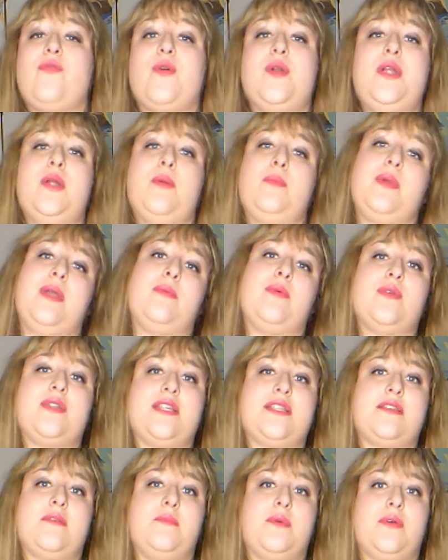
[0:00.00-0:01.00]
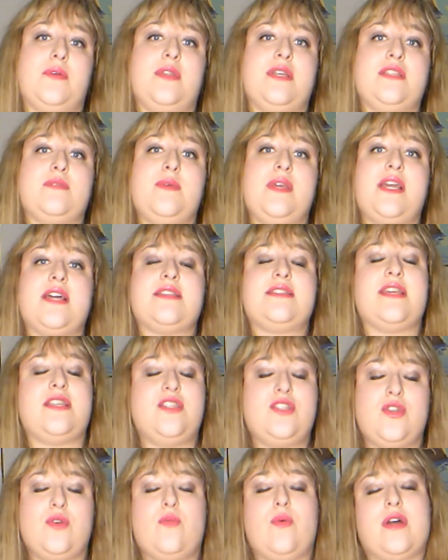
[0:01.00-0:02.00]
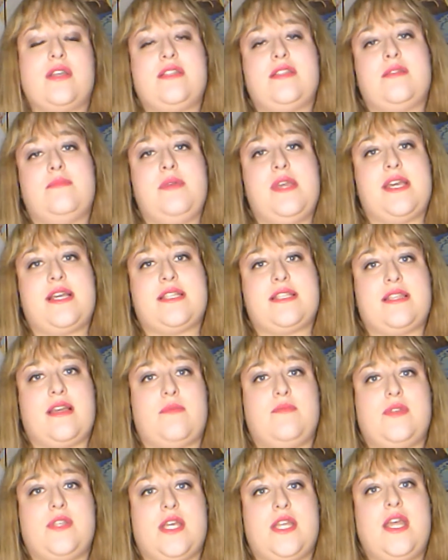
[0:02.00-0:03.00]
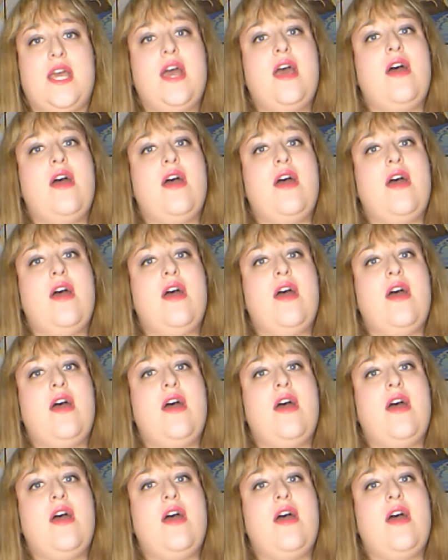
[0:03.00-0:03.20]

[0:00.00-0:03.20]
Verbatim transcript: for your people with disabilities because they do want to be accepted.